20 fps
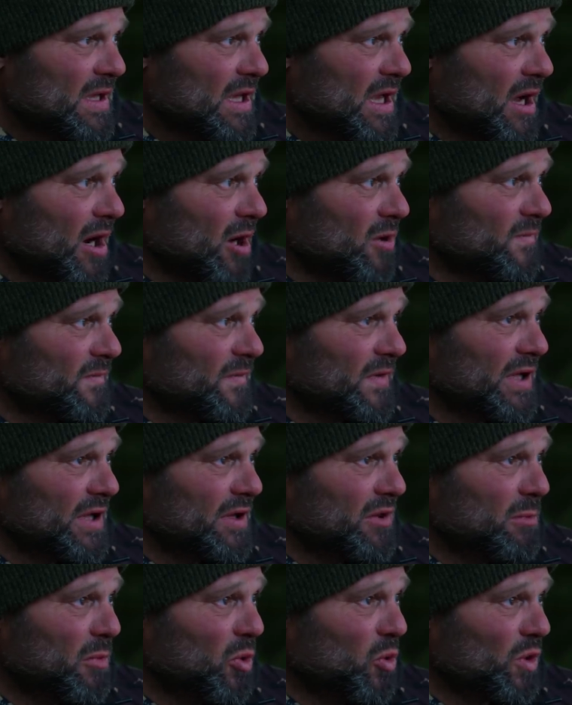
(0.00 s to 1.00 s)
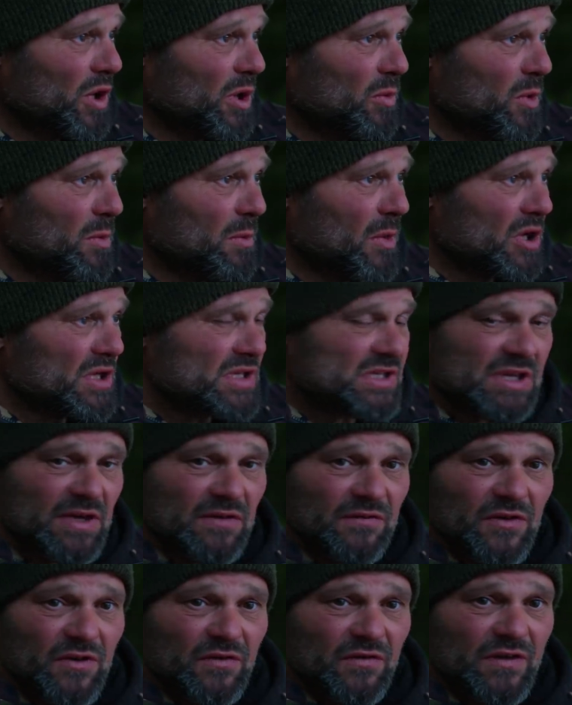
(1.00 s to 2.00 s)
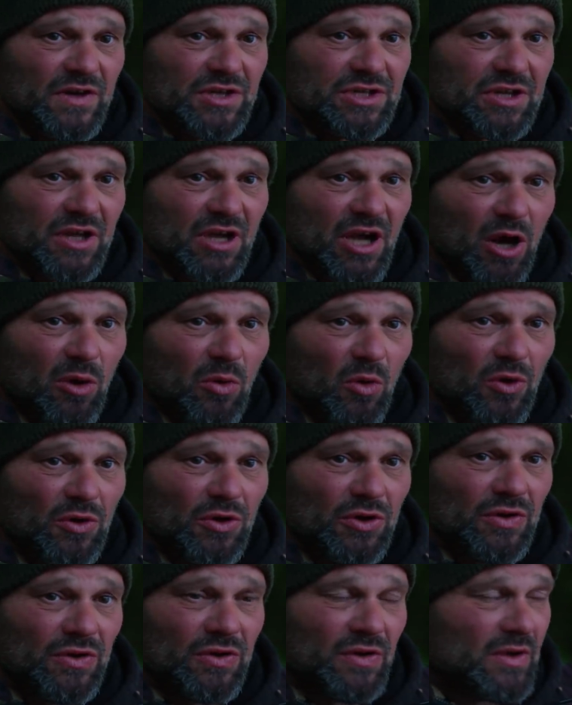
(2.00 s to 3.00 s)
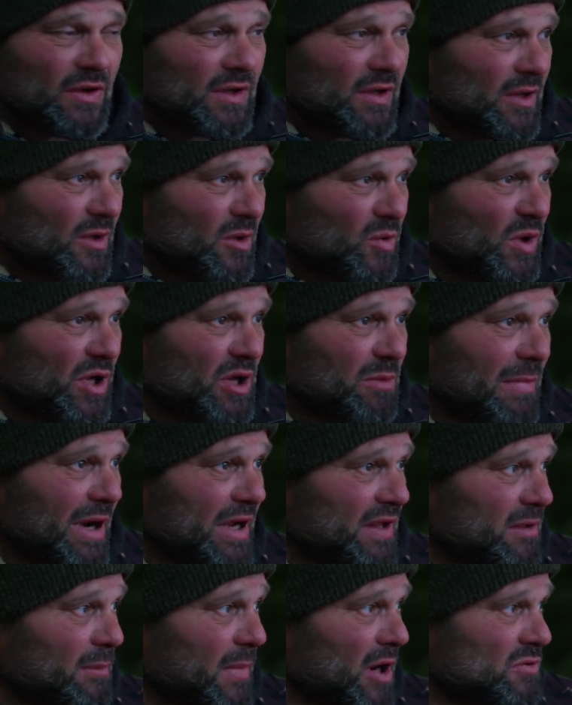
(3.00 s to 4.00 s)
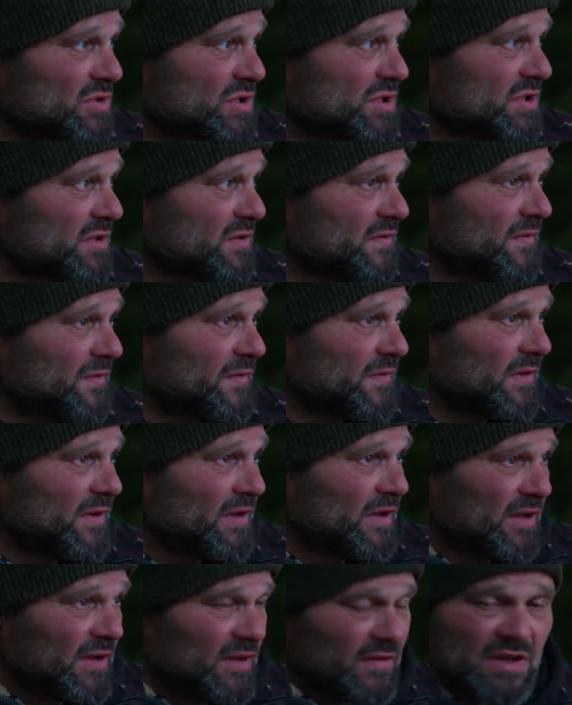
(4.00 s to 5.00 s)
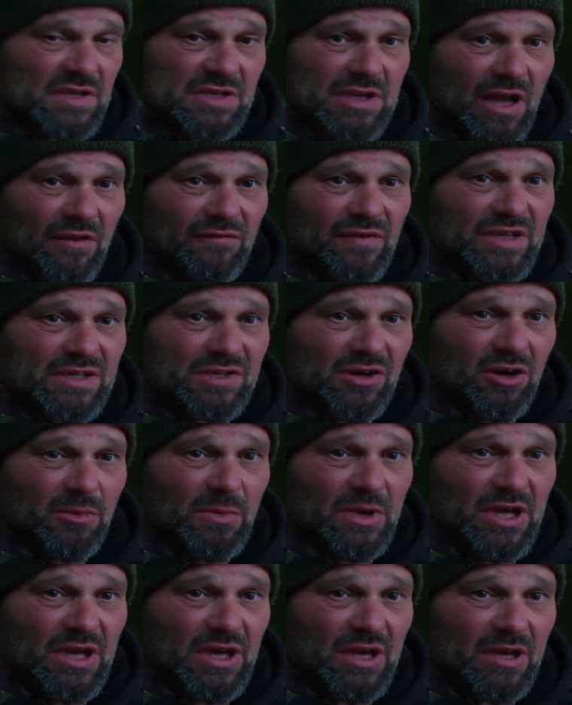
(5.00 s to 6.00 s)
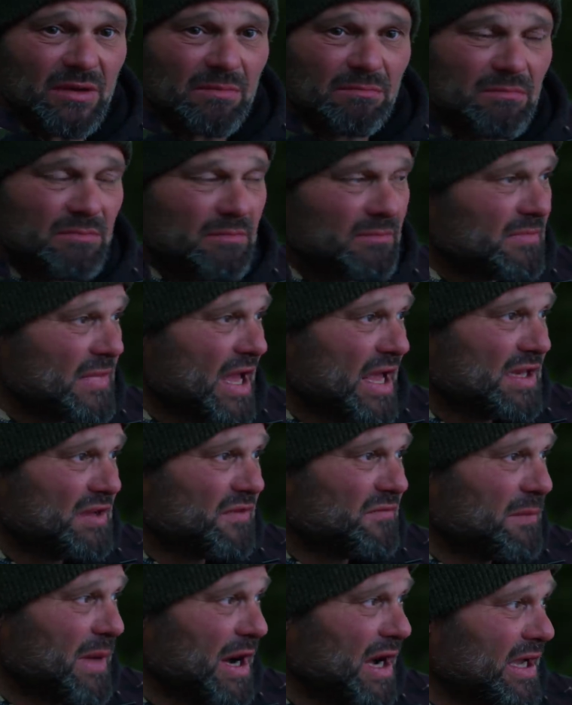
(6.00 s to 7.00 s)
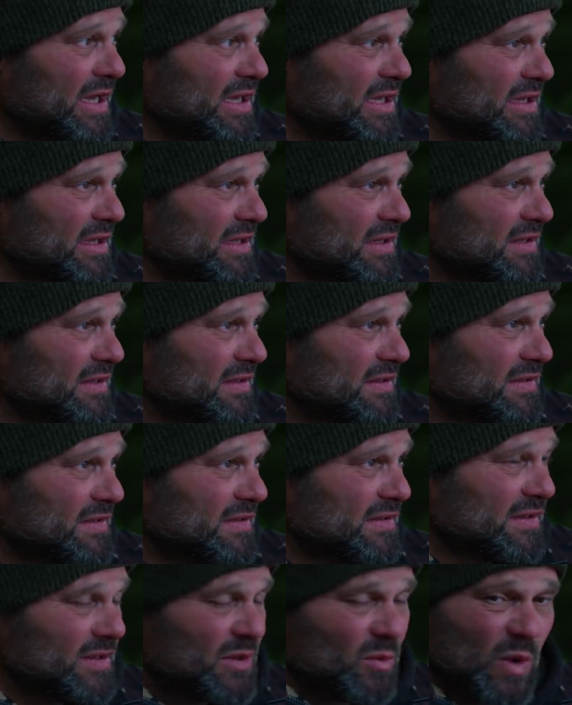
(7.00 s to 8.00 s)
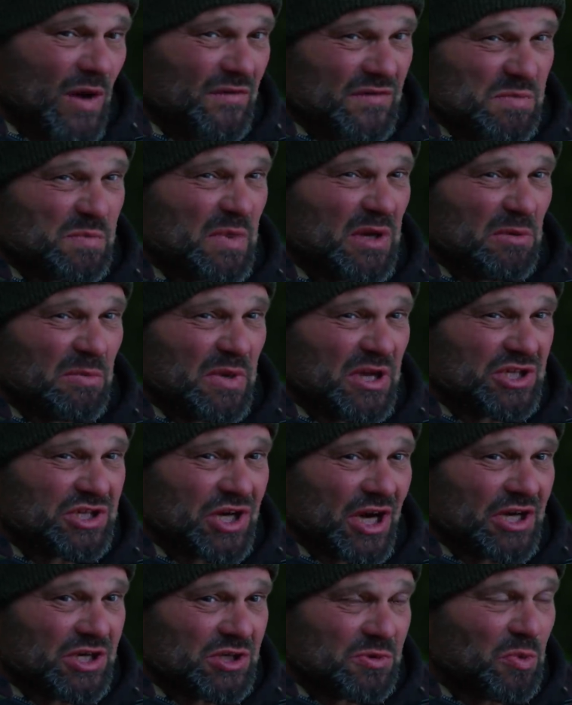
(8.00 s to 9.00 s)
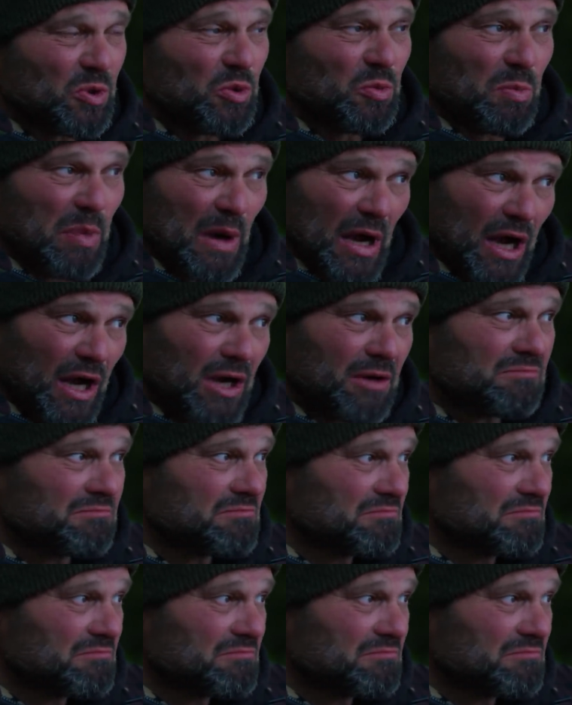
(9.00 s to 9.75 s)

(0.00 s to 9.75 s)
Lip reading: yeah, hopefully in the morning we might see a few fish to go on, and we can make the most of this lovely time of year, end of May. Weather's been a bit changeable, but